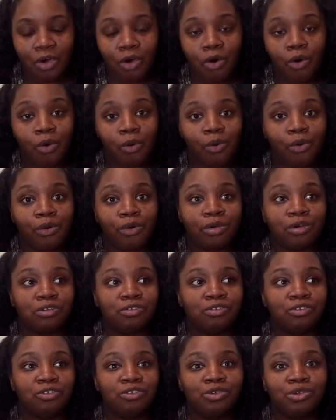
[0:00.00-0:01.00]
Or
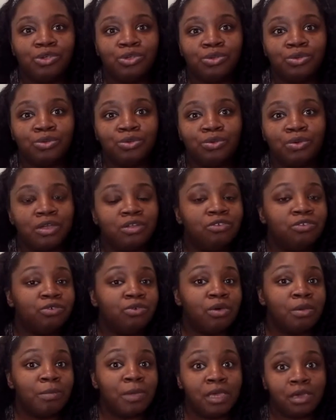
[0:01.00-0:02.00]
do you
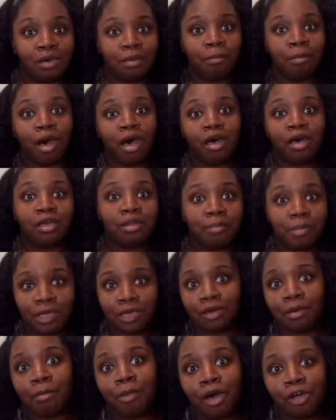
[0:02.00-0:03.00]
enjoy being a
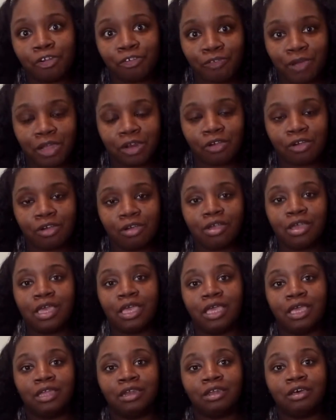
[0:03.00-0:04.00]
moderator
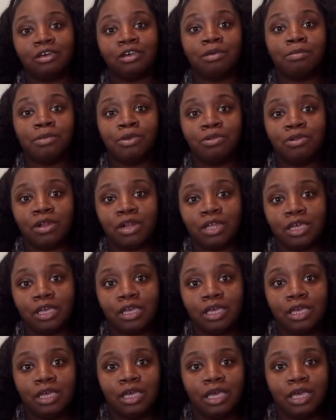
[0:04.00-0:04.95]
in a community?